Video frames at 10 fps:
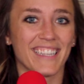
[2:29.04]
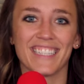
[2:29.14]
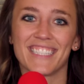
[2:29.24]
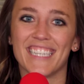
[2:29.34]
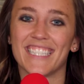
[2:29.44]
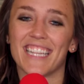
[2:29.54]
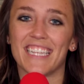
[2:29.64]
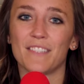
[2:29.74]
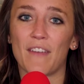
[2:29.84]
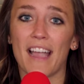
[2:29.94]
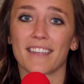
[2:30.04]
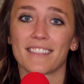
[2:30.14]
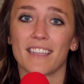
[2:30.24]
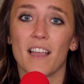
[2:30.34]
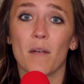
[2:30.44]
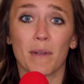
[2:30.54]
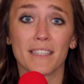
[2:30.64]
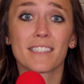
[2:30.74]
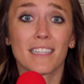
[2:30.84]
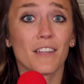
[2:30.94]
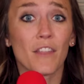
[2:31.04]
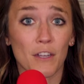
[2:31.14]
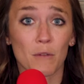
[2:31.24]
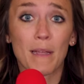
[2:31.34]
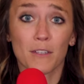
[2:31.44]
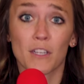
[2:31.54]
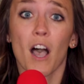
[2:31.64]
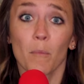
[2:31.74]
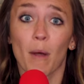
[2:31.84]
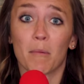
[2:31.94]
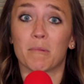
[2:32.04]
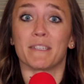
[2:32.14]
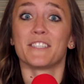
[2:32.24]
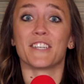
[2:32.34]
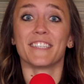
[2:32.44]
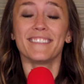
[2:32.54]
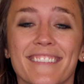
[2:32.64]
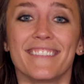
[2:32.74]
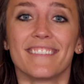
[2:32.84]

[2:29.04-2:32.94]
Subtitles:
listening to these facts, but it's clear that your male dog probably should.